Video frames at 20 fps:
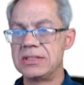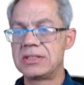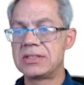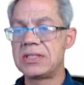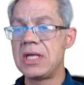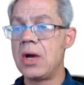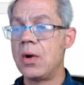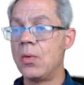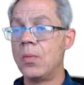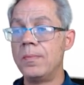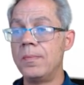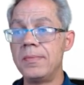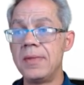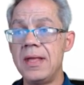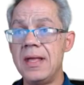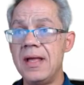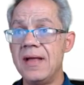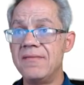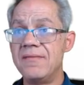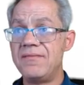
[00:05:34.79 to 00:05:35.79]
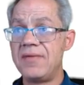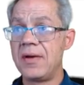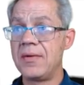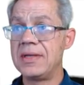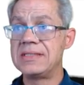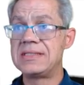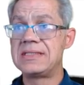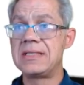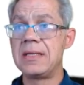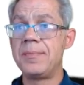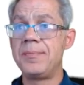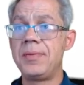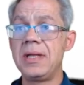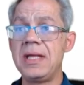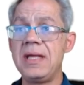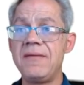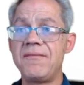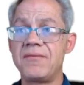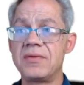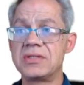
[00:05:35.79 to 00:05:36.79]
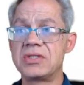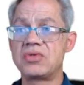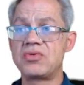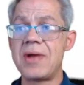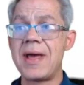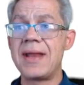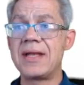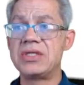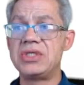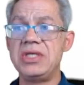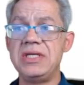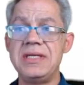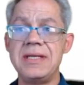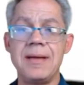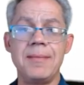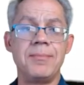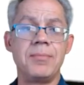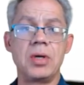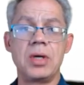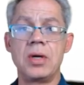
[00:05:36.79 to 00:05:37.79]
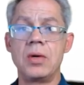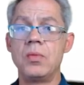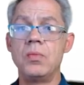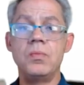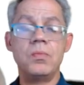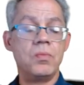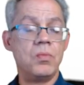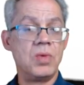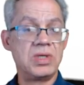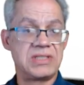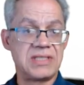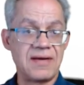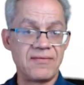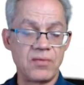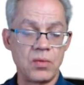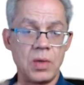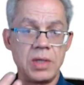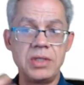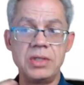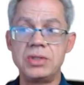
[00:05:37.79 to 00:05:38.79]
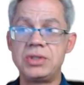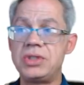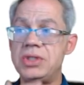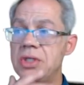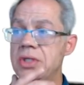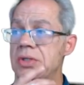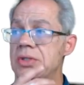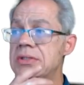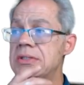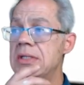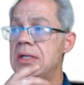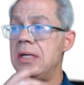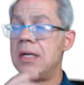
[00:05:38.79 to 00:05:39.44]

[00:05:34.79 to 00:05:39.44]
So, very simply, for strategy number, whichever one you choose,